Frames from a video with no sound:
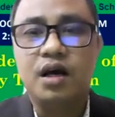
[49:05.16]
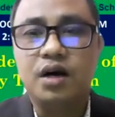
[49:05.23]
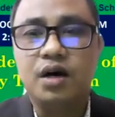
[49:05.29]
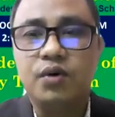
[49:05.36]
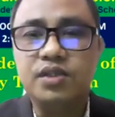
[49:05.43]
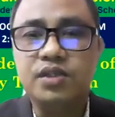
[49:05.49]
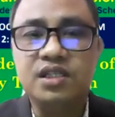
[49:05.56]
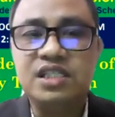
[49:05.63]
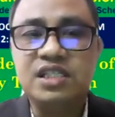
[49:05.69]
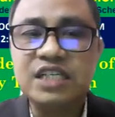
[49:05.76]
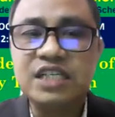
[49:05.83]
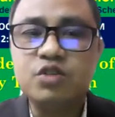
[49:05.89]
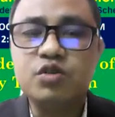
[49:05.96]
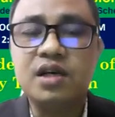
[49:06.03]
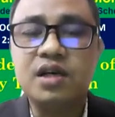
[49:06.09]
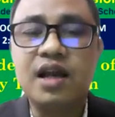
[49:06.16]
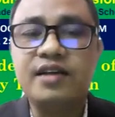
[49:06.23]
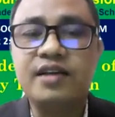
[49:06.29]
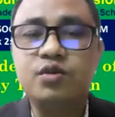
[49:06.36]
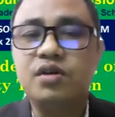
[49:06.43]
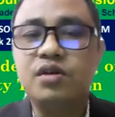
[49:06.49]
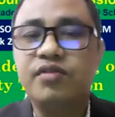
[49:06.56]
which
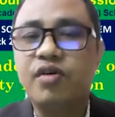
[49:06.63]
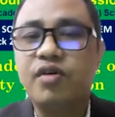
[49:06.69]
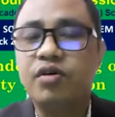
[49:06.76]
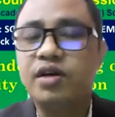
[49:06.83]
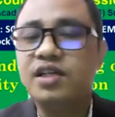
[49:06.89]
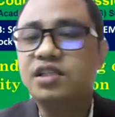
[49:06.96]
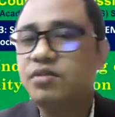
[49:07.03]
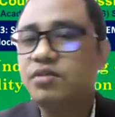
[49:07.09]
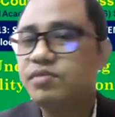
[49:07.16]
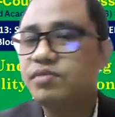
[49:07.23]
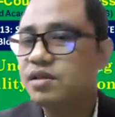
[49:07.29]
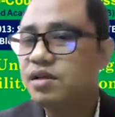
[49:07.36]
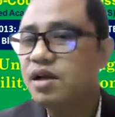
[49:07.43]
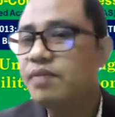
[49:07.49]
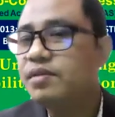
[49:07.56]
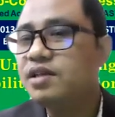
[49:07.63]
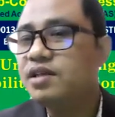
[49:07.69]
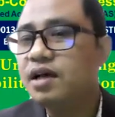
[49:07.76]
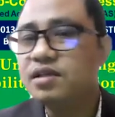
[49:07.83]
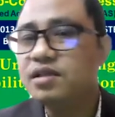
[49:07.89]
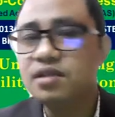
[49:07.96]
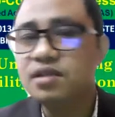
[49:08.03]
institutionalized with the foundation of Sustainability
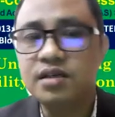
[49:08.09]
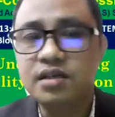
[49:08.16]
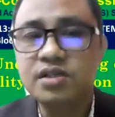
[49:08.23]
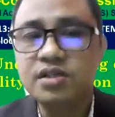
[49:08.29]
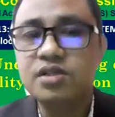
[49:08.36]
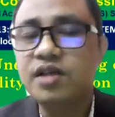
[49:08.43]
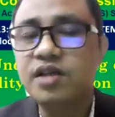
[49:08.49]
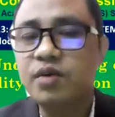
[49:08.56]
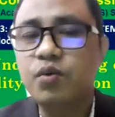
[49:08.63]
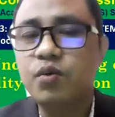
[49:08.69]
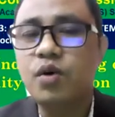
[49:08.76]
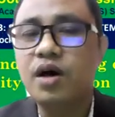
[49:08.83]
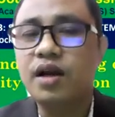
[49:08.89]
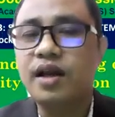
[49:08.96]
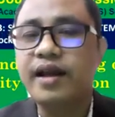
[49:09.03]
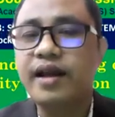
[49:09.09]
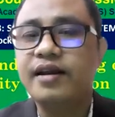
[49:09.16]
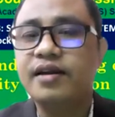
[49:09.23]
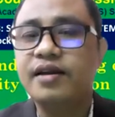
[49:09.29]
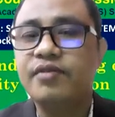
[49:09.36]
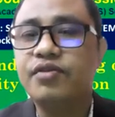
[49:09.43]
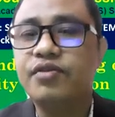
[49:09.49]
Transition Research Network at
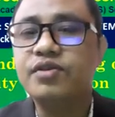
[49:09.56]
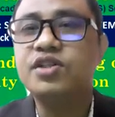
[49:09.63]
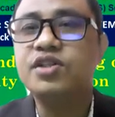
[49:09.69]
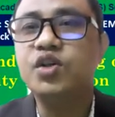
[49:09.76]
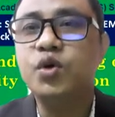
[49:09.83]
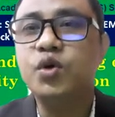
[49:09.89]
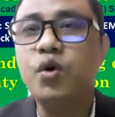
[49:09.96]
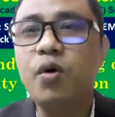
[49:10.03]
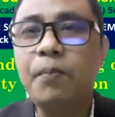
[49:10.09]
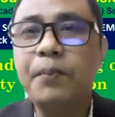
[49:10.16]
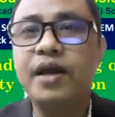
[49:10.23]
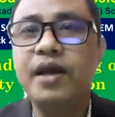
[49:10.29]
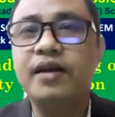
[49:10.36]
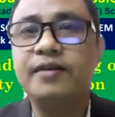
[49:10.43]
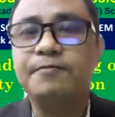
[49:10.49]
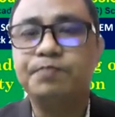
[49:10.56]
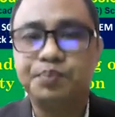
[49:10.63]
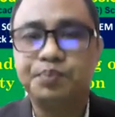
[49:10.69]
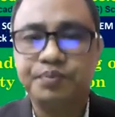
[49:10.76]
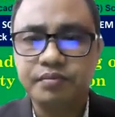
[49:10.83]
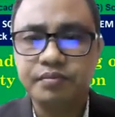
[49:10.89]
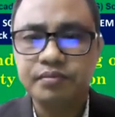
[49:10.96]
the first European
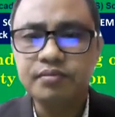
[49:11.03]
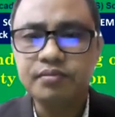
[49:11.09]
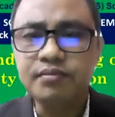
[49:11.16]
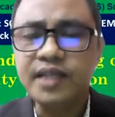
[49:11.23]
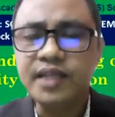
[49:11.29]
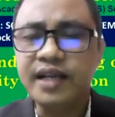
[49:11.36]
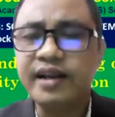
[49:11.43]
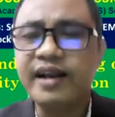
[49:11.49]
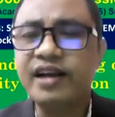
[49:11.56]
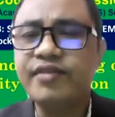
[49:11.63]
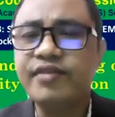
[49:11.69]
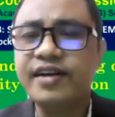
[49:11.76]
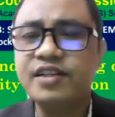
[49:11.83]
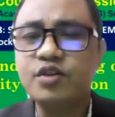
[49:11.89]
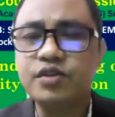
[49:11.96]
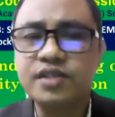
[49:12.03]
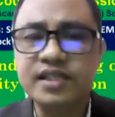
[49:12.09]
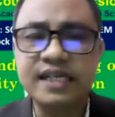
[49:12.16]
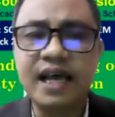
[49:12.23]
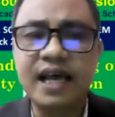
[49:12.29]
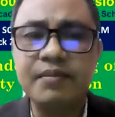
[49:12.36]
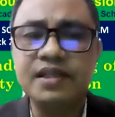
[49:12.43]
Conference on
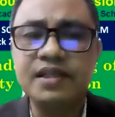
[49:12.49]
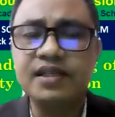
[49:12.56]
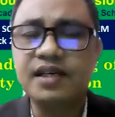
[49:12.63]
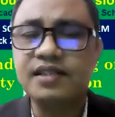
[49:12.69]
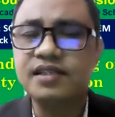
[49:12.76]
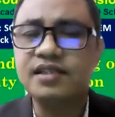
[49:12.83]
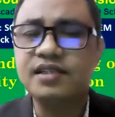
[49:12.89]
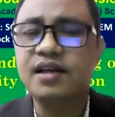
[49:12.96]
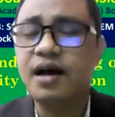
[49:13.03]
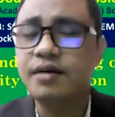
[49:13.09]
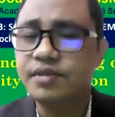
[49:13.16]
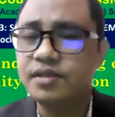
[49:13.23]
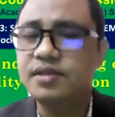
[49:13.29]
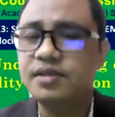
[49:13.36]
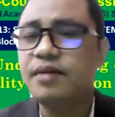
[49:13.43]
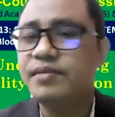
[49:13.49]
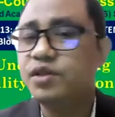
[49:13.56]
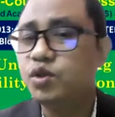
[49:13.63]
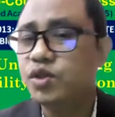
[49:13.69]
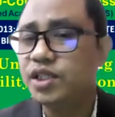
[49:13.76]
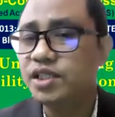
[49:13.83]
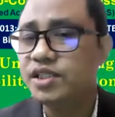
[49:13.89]
Sustainability Transition in Amsterdam in
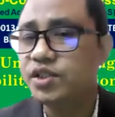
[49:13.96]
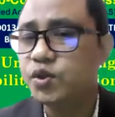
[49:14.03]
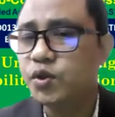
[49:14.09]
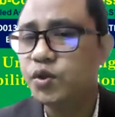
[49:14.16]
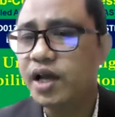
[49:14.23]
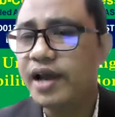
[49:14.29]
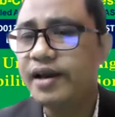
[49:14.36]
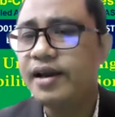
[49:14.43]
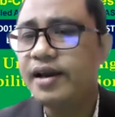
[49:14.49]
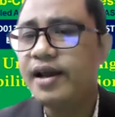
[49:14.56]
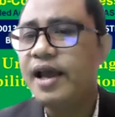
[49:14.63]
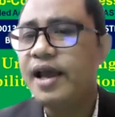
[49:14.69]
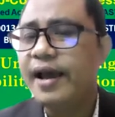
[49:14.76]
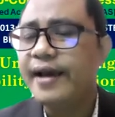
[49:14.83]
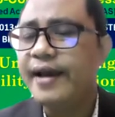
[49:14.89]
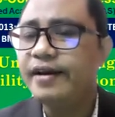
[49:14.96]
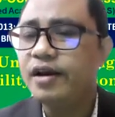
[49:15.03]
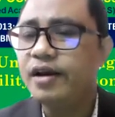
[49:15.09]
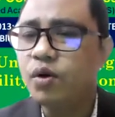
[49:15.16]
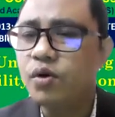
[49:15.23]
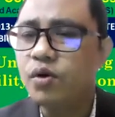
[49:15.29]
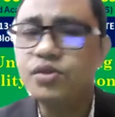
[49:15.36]
2009, and at
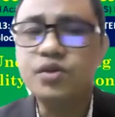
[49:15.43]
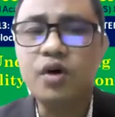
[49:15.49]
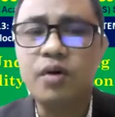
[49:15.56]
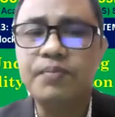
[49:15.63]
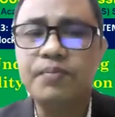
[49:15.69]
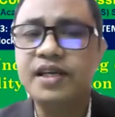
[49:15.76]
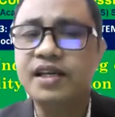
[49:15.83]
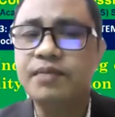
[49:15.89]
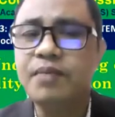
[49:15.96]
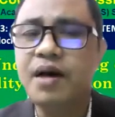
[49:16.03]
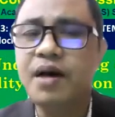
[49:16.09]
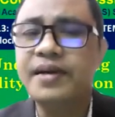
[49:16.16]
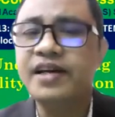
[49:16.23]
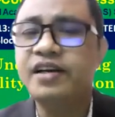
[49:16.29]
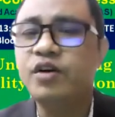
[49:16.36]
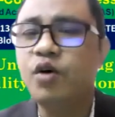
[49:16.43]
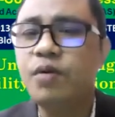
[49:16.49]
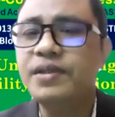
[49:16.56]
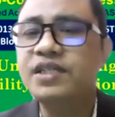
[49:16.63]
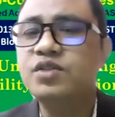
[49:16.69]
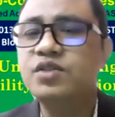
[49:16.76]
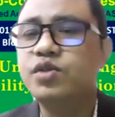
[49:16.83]
the launch of the Environmental
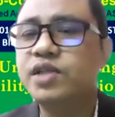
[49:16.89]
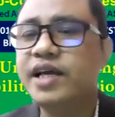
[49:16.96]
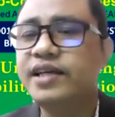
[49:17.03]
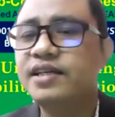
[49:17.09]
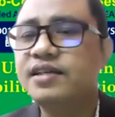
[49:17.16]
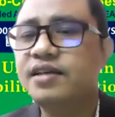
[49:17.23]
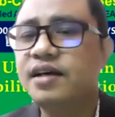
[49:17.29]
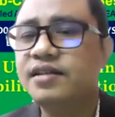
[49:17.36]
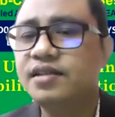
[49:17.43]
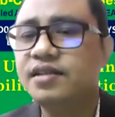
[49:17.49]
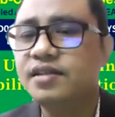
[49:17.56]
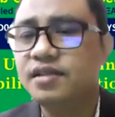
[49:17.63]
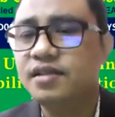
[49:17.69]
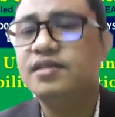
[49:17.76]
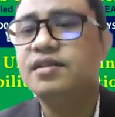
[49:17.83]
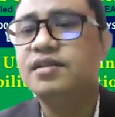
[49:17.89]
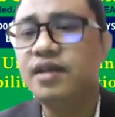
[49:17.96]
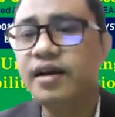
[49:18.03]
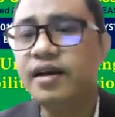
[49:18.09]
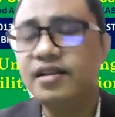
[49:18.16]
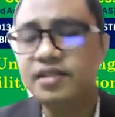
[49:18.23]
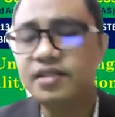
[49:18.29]
Innovation Society Transition
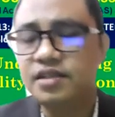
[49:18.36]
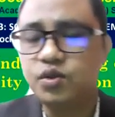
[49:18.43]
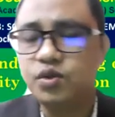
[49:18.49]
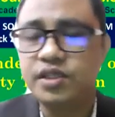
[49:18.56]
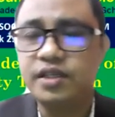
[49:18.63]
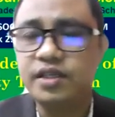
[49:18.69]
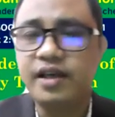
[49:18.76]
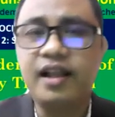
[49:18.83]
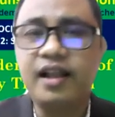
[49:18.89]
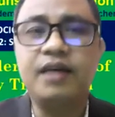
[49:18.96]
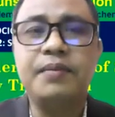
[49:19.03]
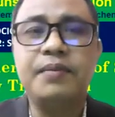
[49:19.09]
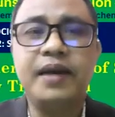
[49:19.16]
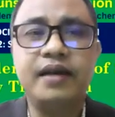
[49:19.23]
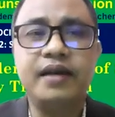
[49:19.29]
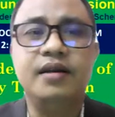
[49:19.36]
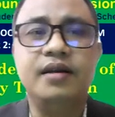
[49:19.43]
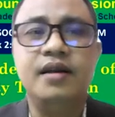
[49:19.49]
Journals in 2011.